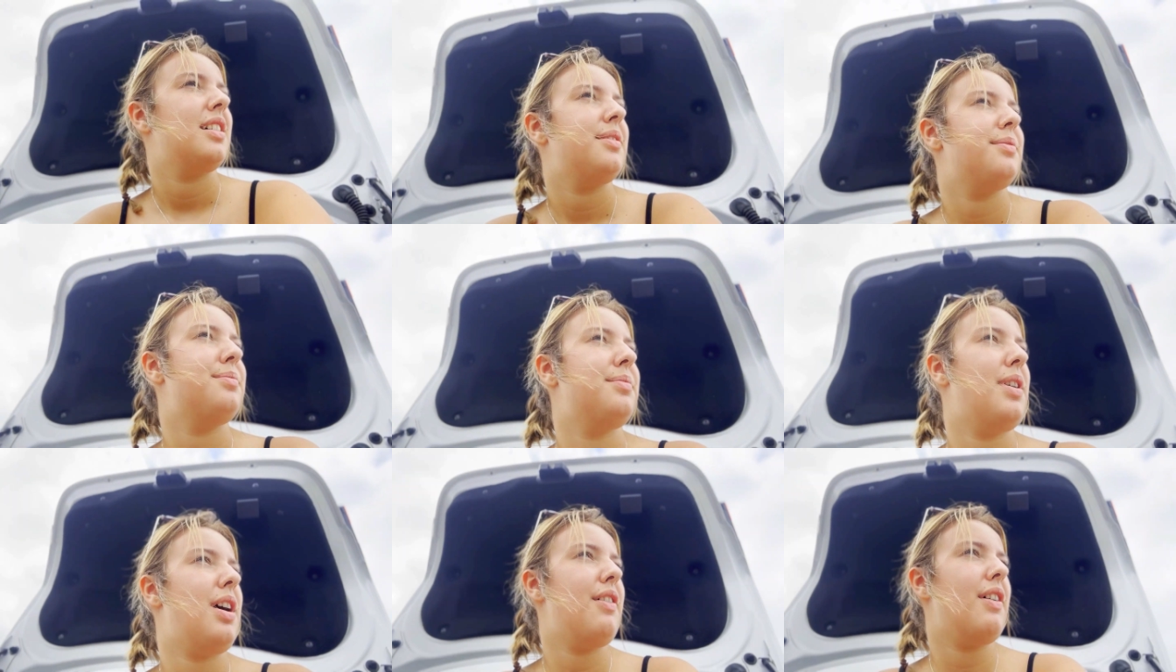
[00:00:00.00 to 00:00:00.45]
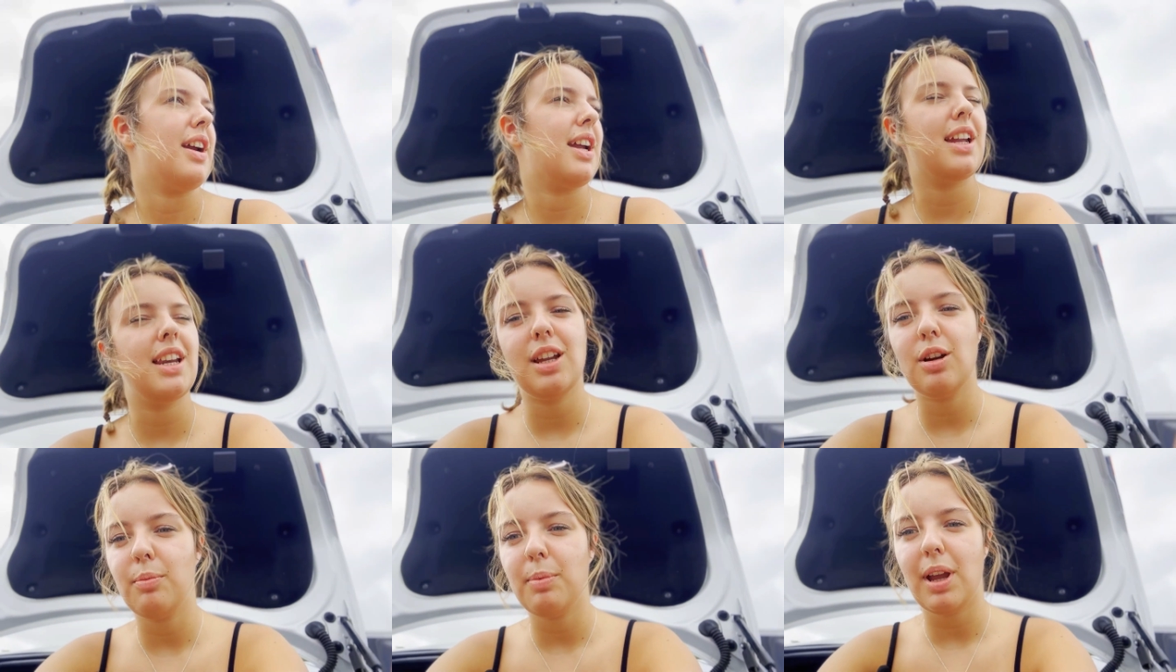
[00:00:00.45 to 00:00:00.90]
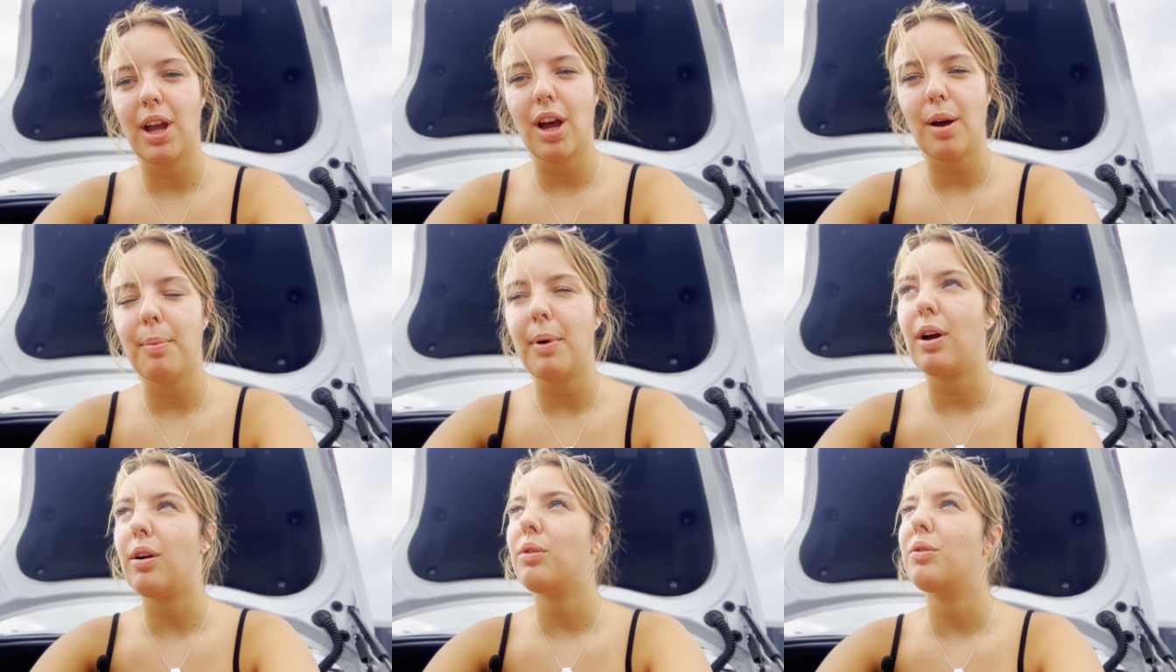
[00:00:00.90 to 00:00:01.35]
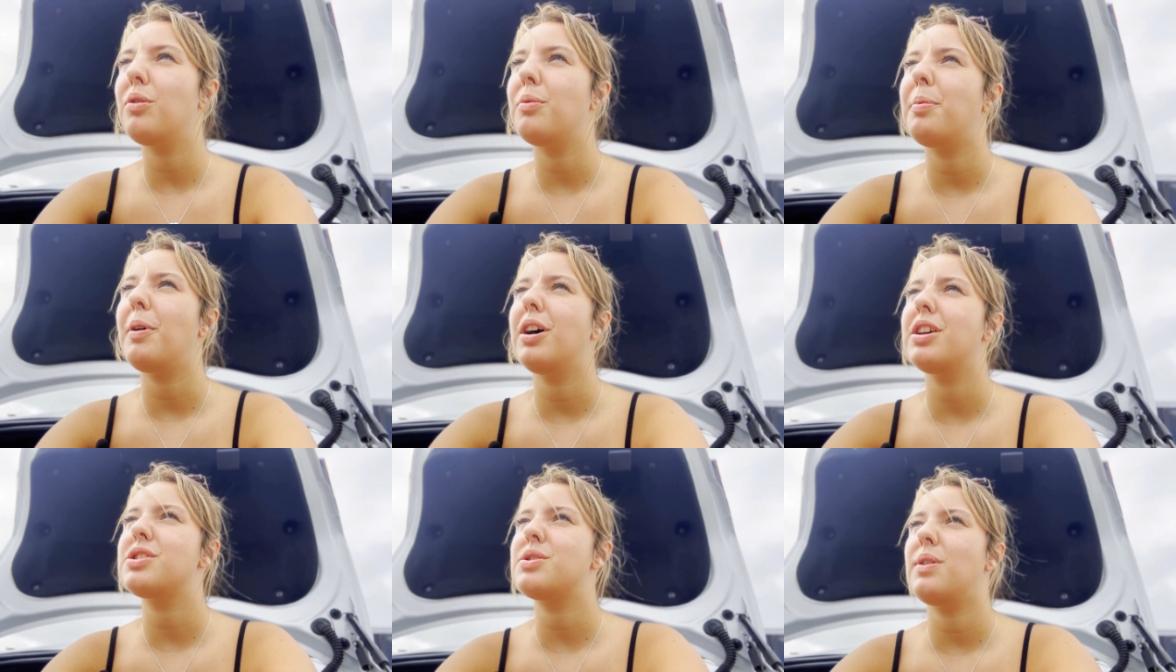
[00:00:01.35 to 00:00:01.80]
I reckon he'll be out about quarter
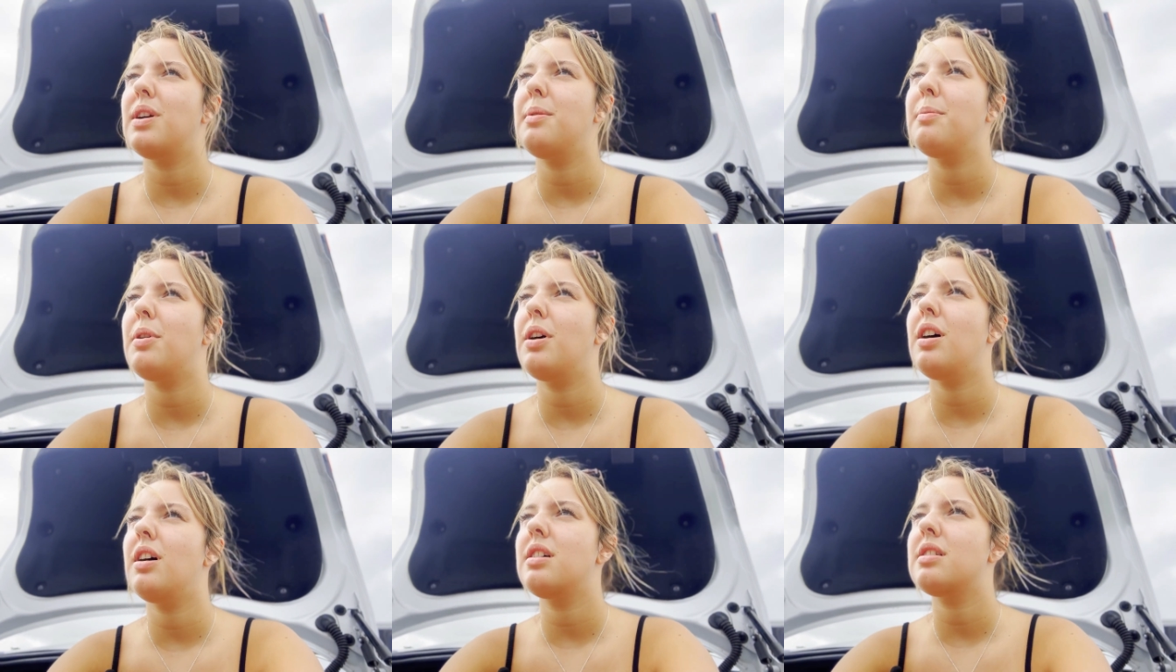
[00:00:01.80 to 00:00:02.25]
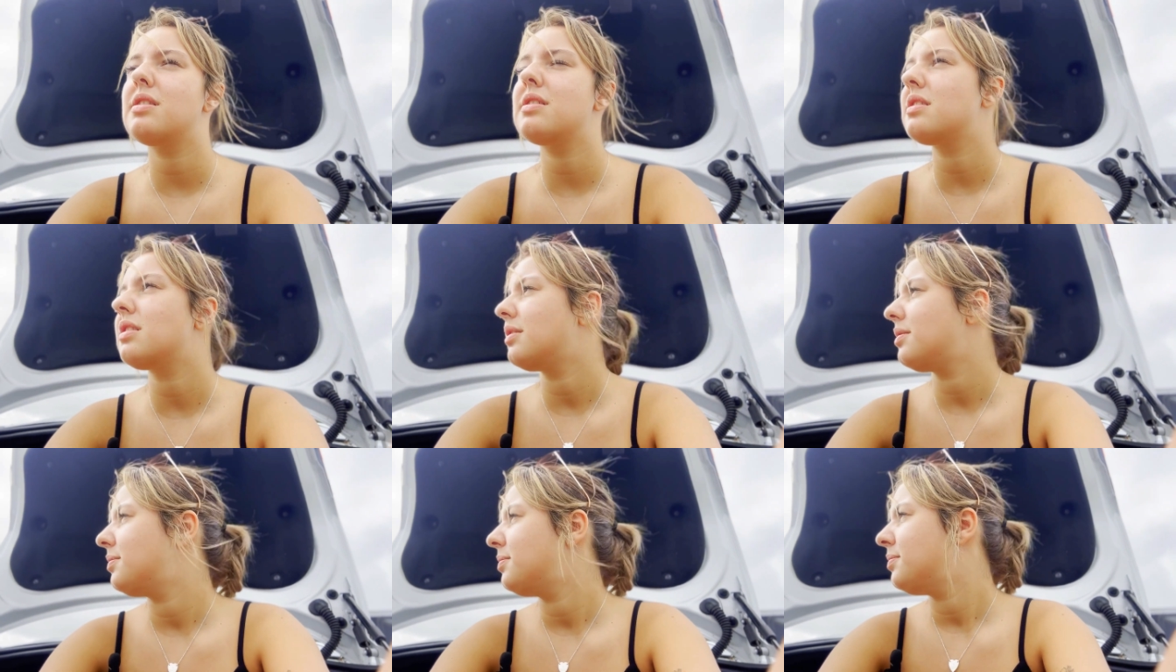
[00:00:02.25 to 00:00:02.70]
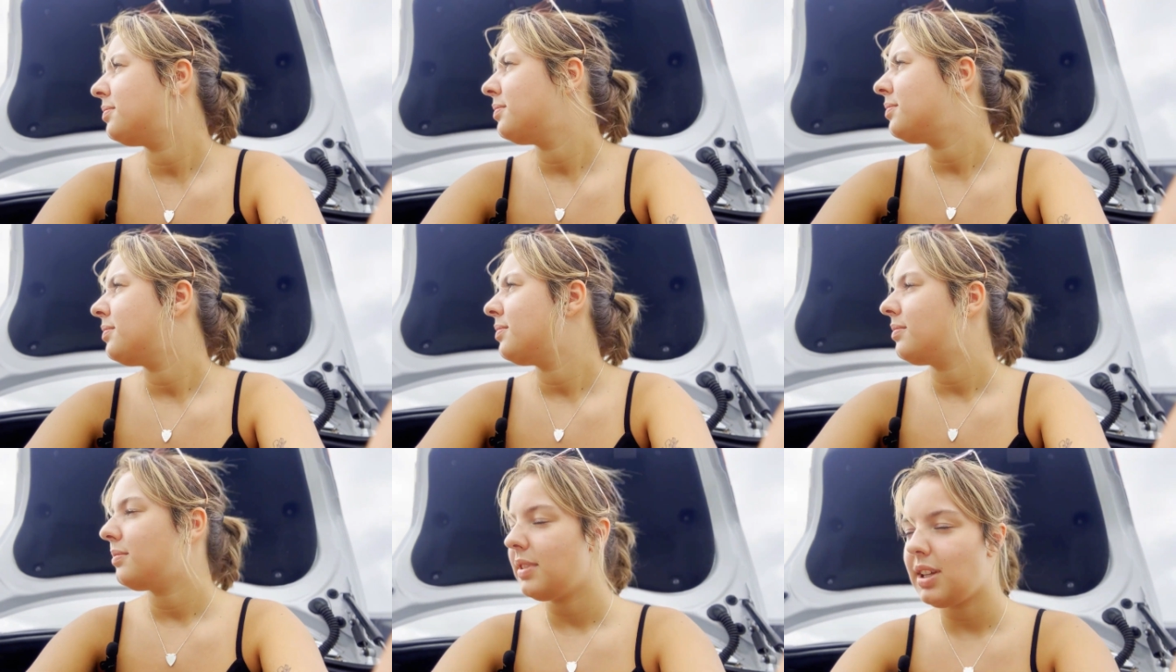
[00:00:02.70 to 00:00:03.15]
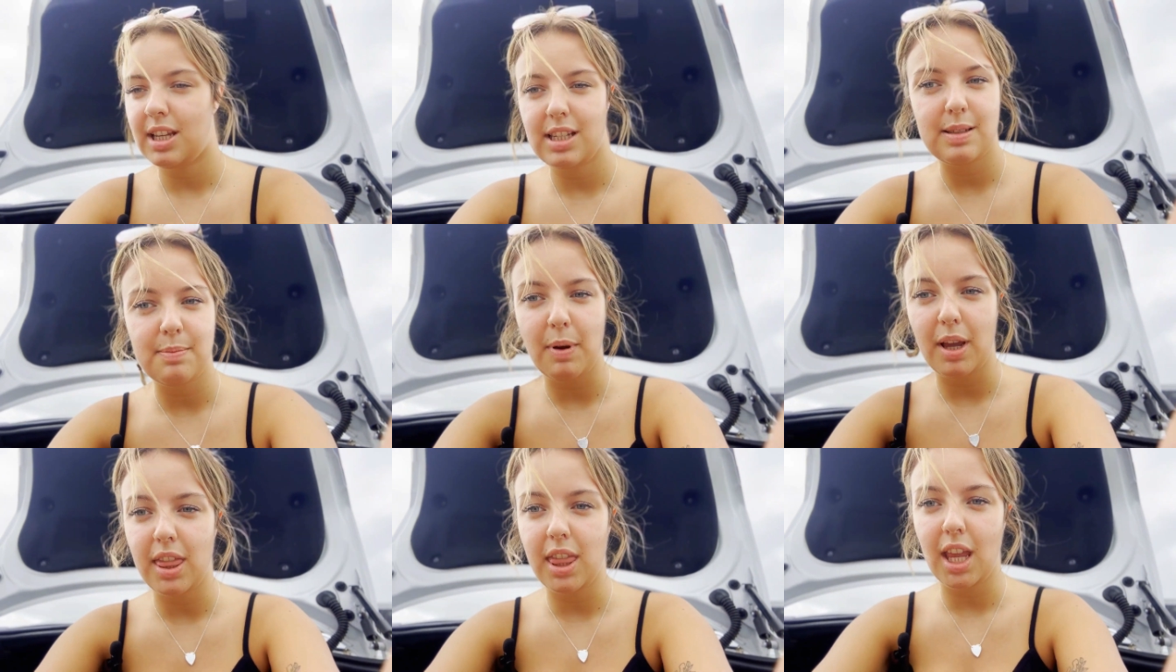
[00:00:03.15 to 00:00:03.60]
past, twenty past. That's my
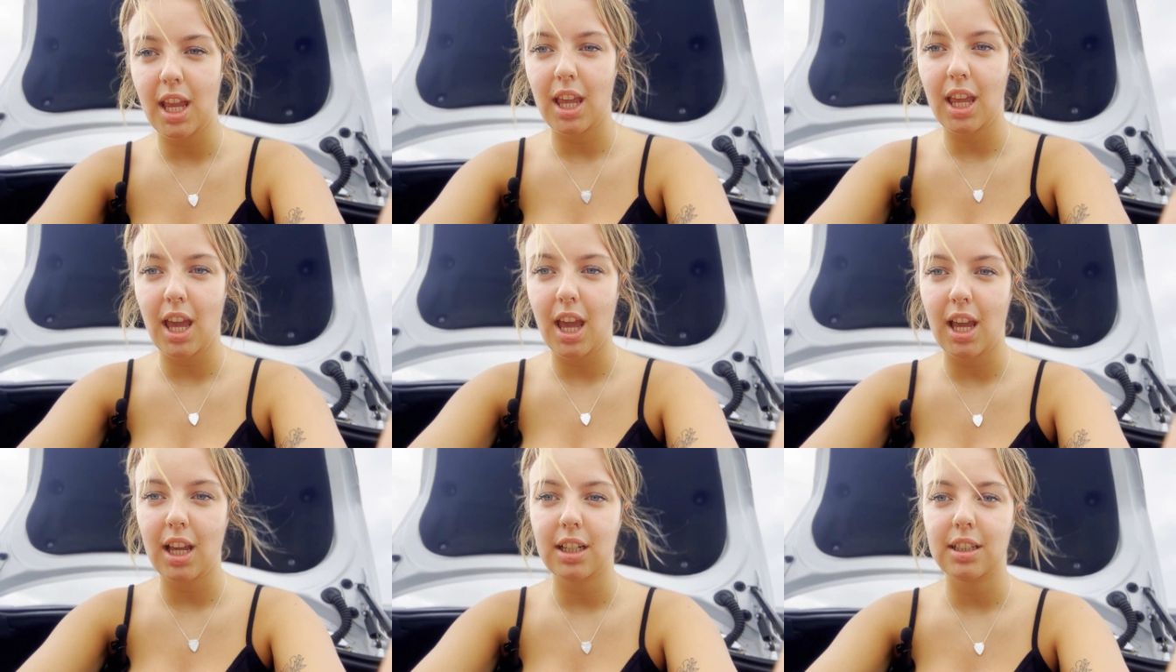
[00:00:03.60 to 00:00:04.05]
thinking.